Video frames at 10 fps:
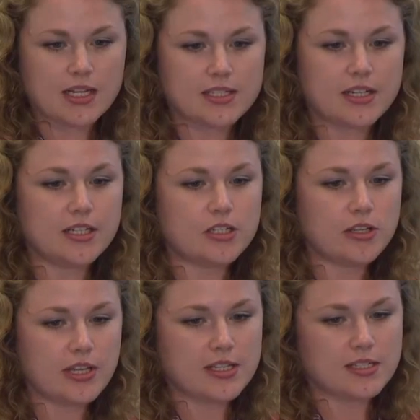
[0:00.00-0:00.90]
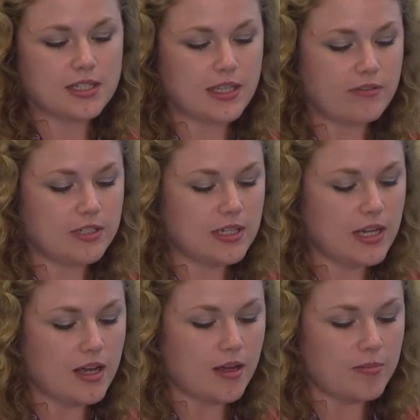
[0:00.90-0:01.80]
A study in
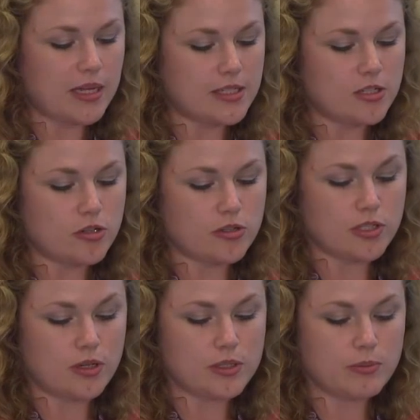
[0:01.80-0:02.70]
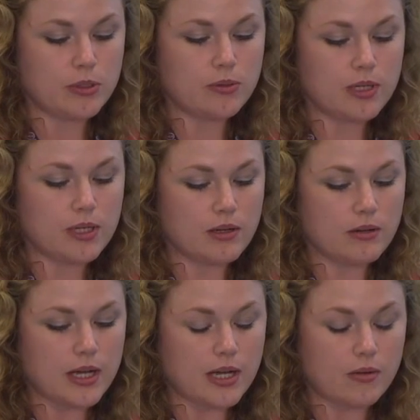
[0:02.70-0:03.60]
2011 at St George's Hospital
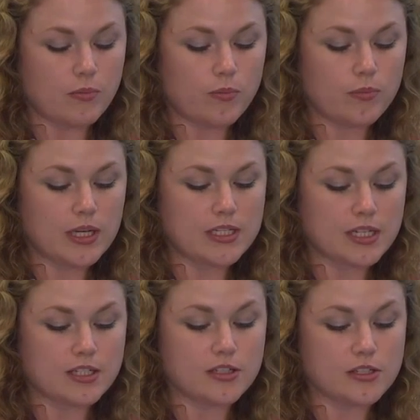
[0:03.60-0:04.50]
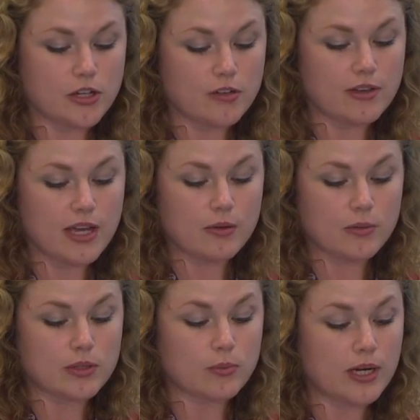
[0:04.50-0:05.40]
conducted a survey
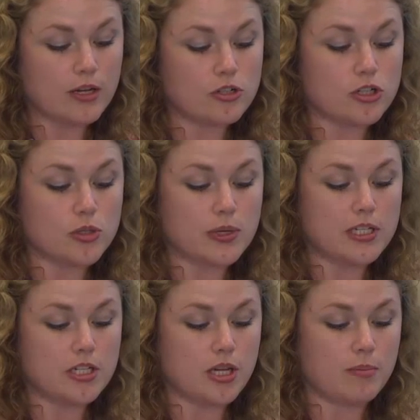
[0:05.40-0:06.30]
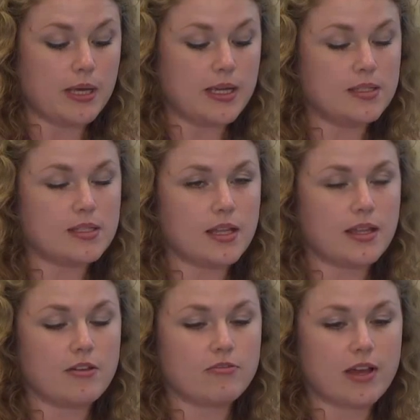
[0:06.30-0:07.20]
with 120 GPs,
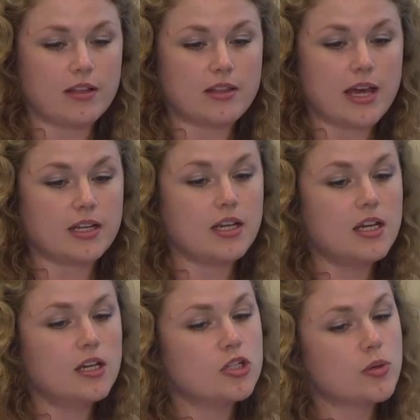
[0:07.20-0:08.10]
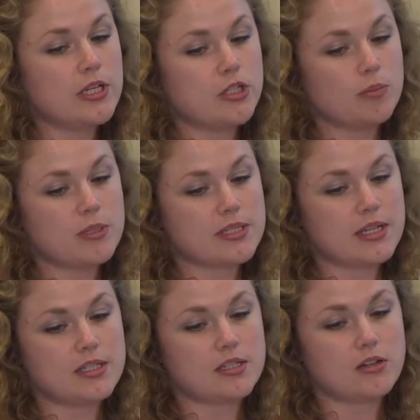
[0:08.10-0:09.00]
and they found that
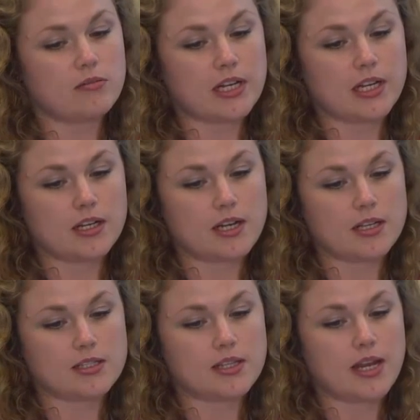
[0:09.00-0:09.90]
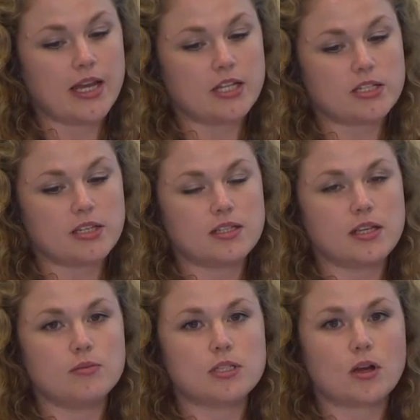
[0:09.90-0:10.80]
22% did not recognise that
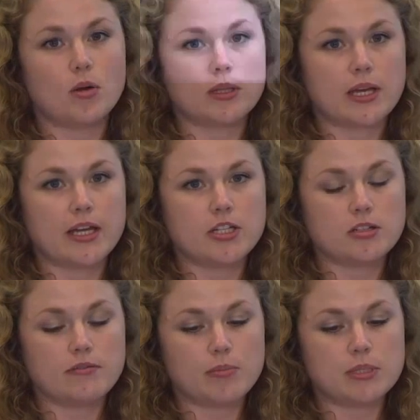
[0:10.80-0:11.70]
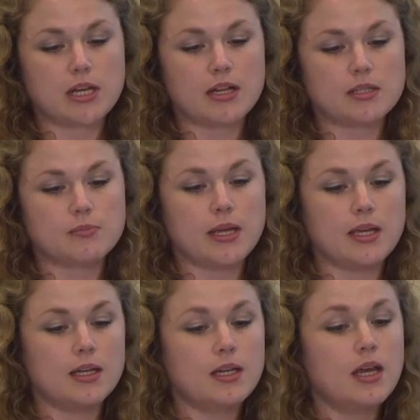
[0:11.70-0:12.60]
HCC was a complication of hepatitis
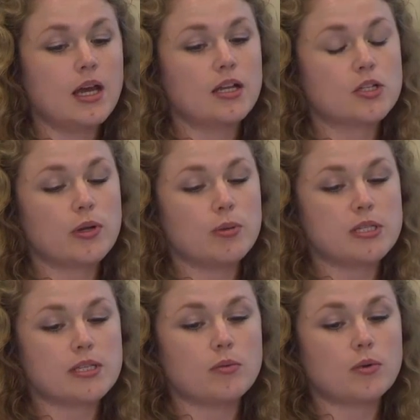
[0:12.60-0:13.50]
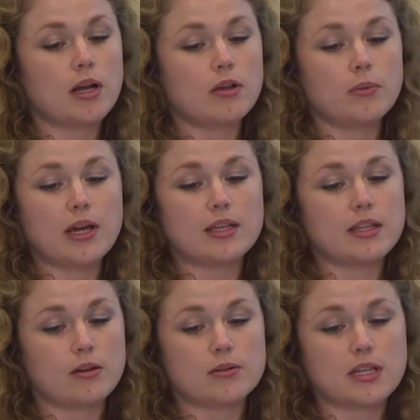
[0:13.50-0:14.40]
B, and 20% were unaware
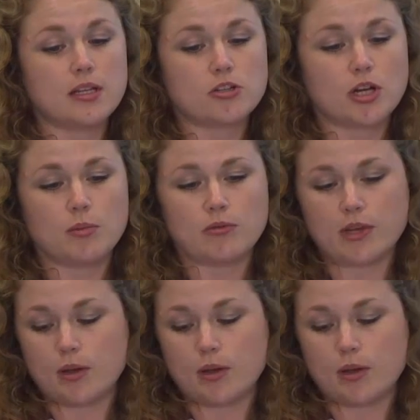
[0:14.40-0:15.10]
that there was any treatment for